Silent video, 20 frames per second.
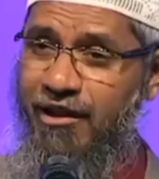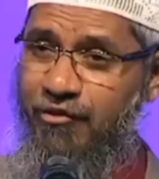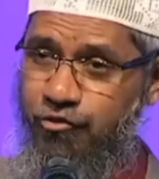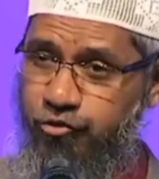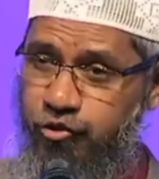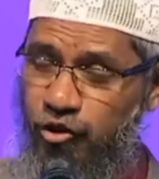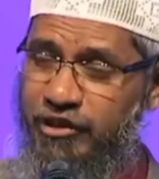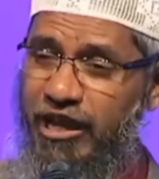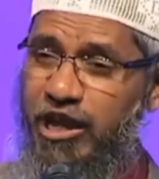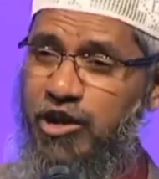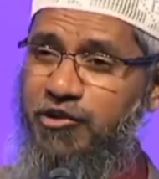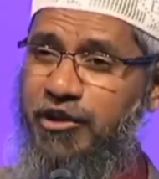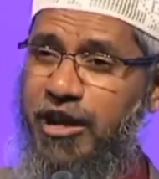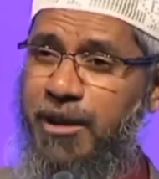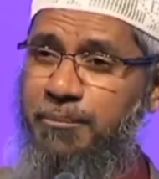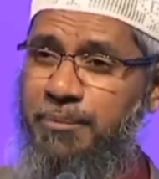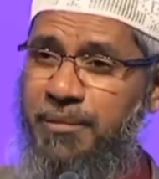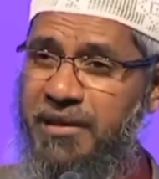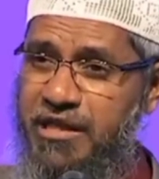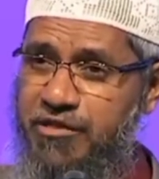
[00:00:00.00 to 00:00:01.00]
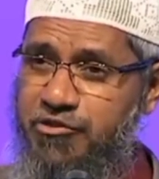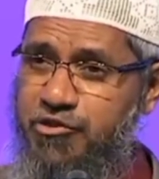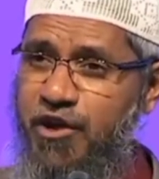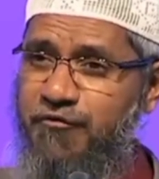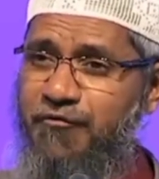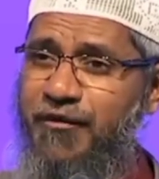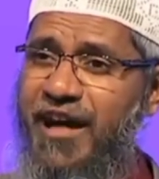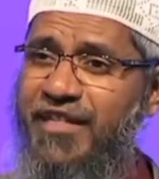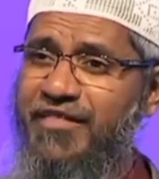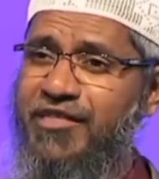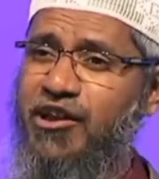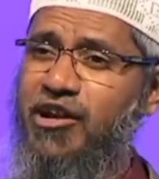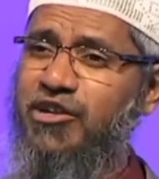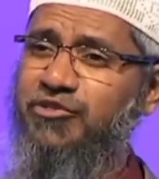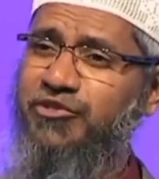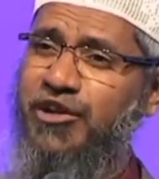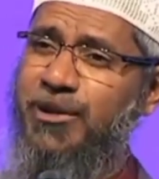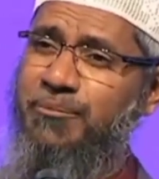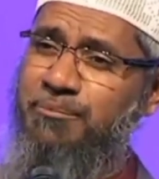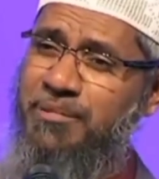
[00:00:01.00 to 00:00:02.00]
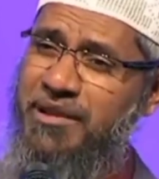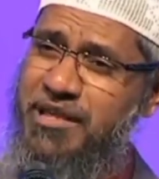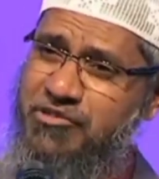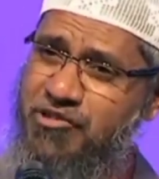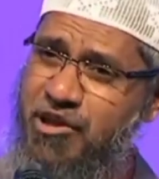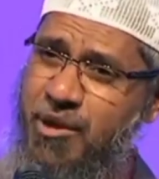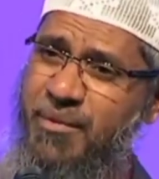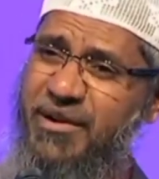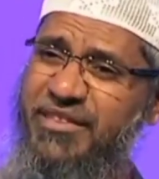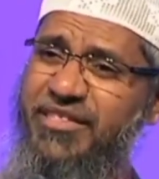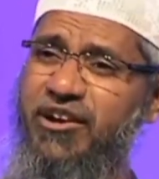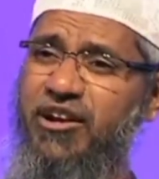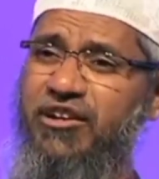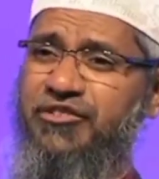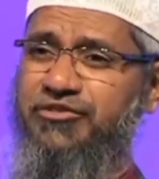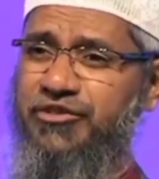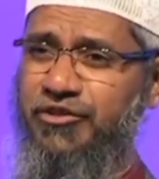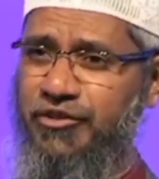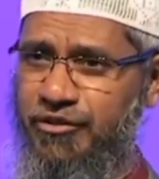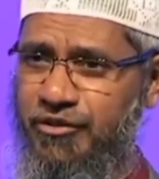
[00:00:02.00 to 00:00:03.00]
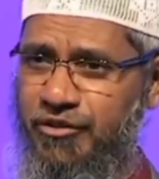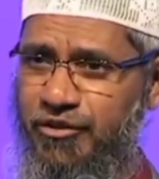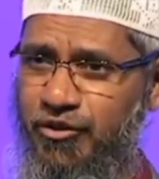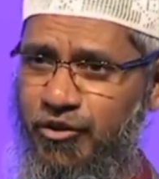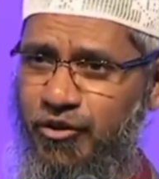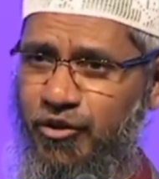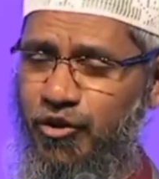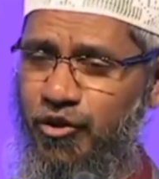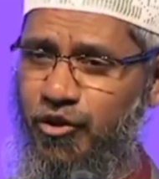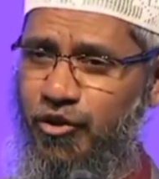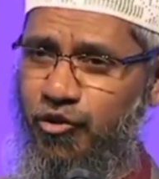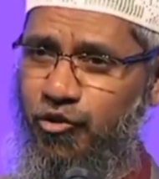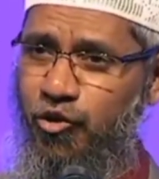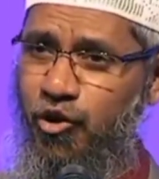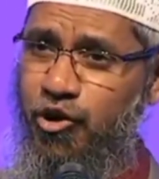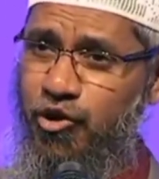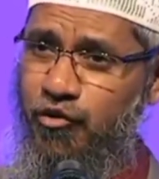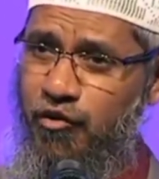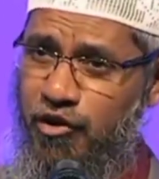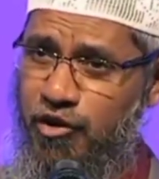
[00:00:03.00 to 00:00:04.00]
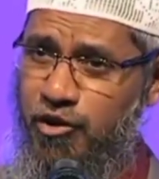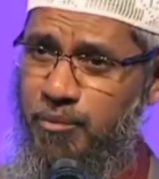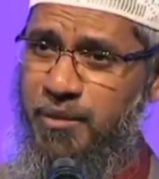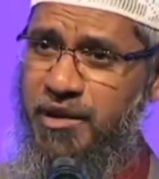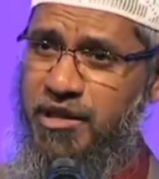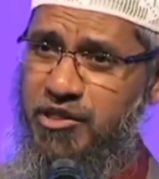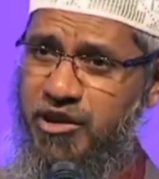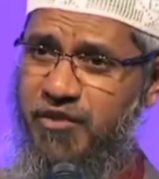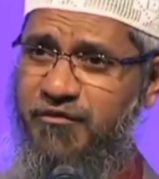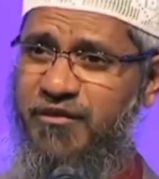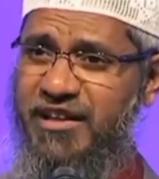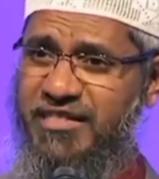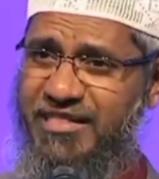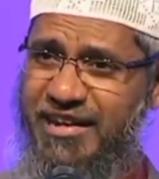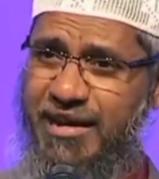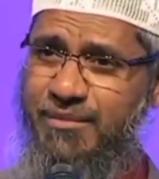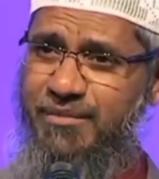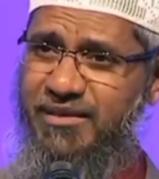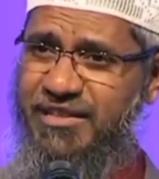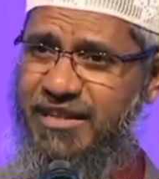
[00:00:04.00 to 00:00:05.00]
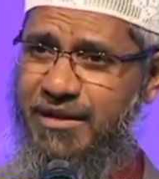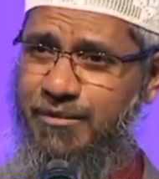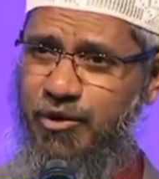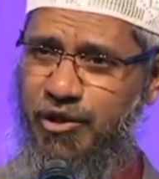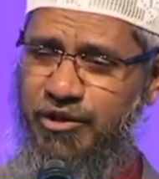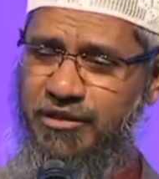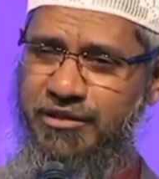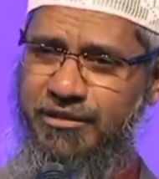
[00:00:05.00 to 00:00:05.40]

So that you can please your father also and please your mother also. Don't you want to please your father and mother both?